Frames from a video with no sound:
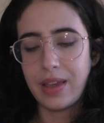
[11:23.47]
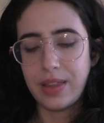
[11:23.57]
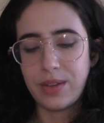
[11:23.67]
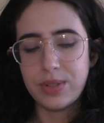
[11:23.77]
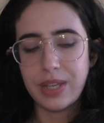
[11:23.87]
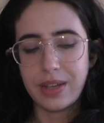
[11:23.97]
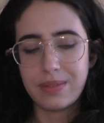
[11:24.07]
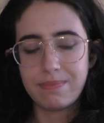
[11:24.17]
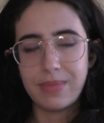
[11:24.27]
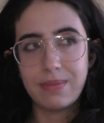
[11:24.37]
there was like
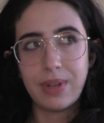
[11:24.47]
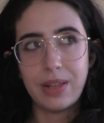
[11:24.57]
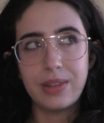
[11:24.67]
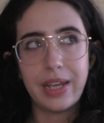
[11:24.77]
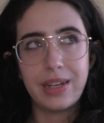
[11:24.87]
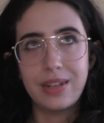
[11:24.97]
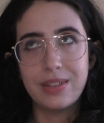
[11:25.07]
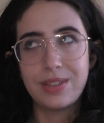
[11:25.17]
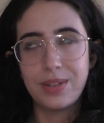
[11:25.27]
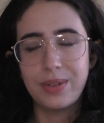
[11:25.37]
a
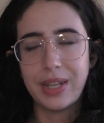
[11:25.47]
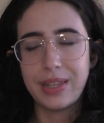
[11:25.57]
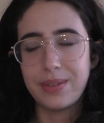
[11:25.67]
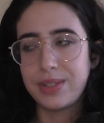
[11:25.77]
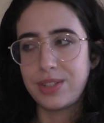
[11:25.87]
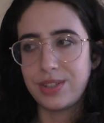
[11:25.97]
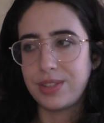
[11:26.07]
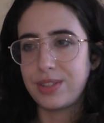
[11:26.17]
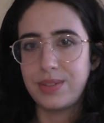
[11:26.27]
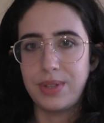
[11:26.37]
lightness to it that was
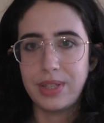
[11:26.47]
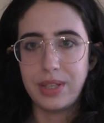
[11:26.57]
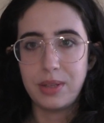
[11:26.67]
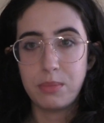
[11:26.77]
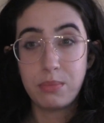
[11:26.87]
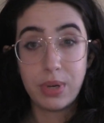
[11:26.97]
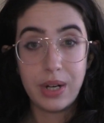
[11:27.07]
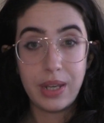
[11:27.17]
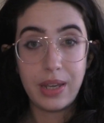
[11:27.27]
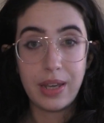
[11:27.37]
just really
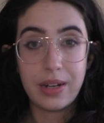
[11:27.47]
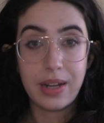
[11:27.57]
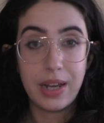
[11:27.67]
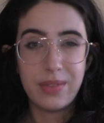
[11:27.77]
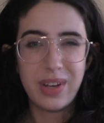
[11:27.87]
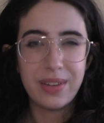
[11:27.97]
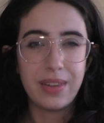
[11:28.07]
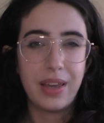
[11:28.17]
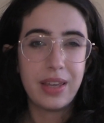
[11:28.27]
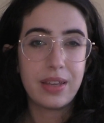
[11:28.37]
pretty and kind of
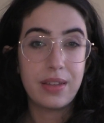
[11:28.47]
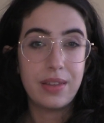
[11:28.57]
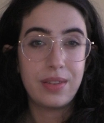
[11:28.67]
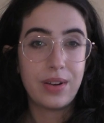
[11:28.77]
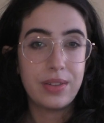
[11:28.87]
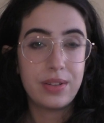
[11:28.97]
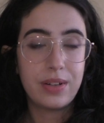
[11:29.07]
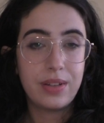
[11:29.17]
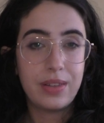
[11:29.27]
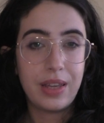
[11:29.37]
unlike their other
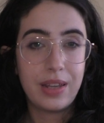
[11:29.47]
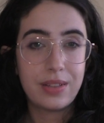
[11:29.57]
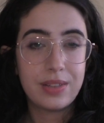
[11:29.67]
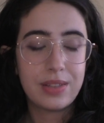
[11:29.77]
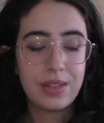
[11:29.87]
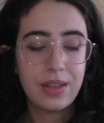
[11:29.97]
things.